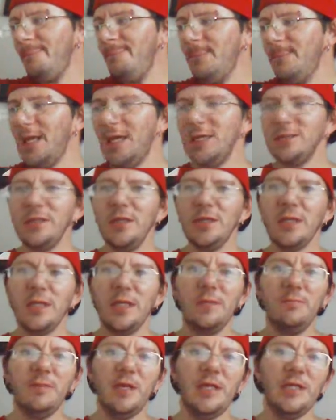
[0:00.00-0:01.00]
I'll tell
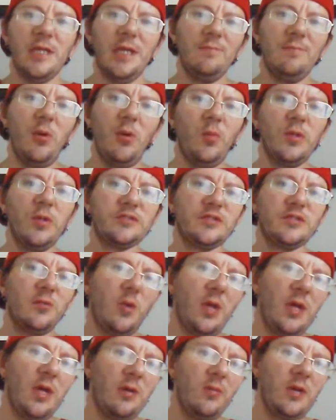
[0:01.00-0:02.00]
anybody that, but once in a
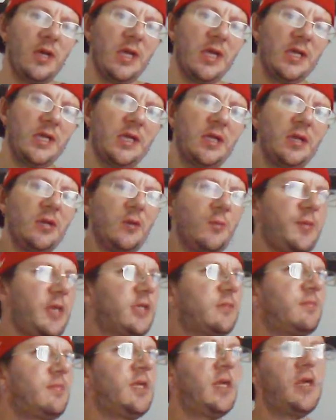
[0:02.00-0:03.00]
while when I do a little
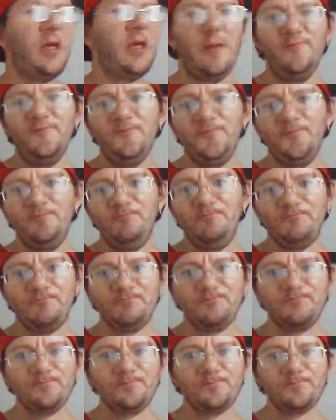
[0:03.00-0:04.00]
pick-me-up,
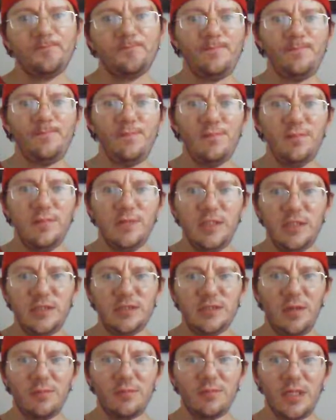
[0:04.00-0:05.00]
need
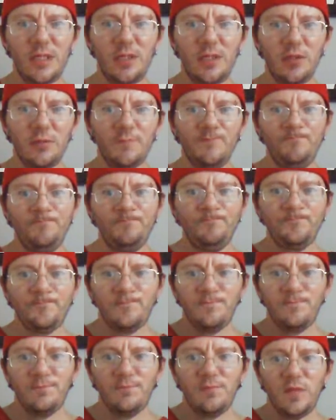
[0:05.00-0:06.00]
something to help
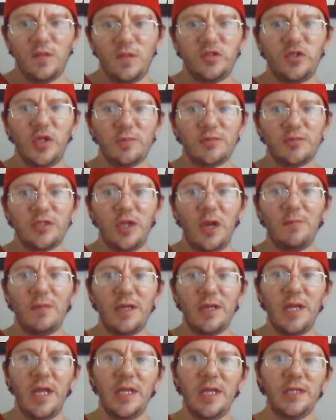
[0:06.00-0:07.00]
jumpstart
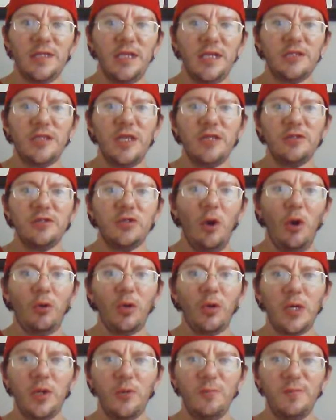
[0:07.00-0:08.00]
my day and get things
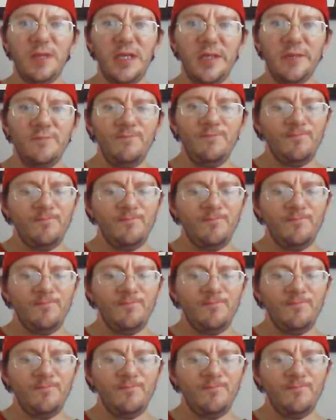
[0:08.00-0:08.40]
going a little bit,